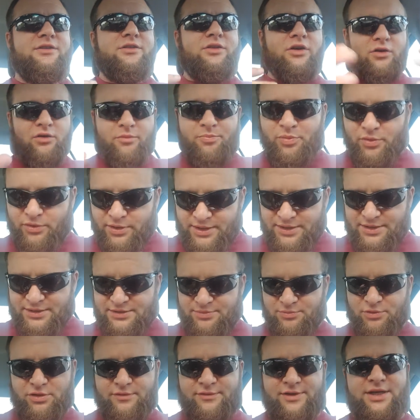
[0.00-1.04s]
The whole point of
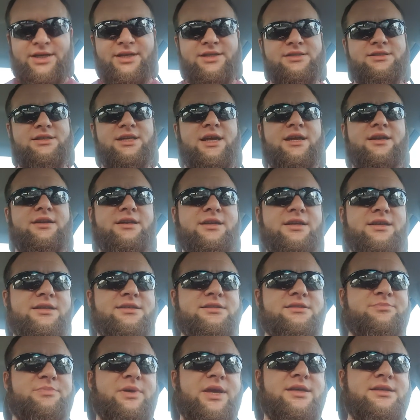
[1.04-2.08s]
this movie is that he
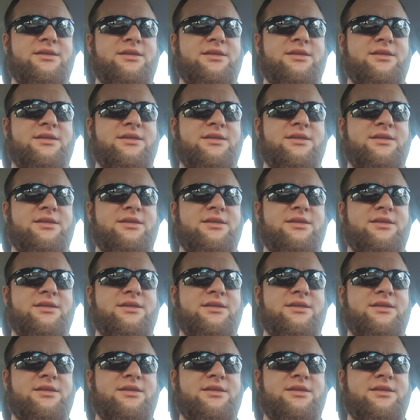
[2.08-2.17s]
is,